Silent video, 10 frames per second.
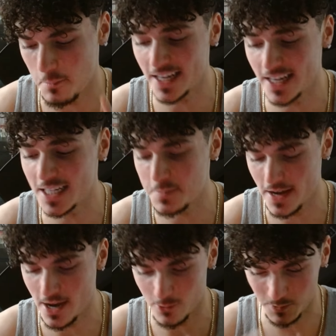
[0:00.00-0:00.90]
My next
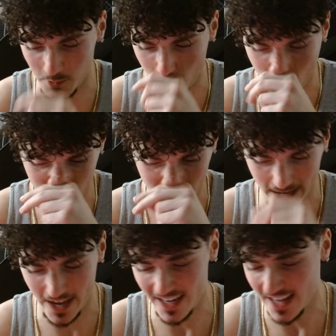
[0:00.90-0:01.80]
payout was Mercari
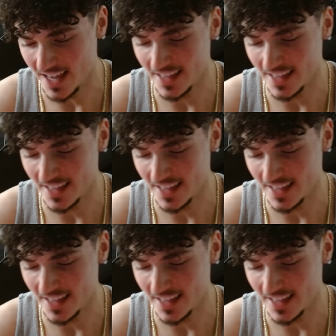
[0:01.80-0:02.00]
again.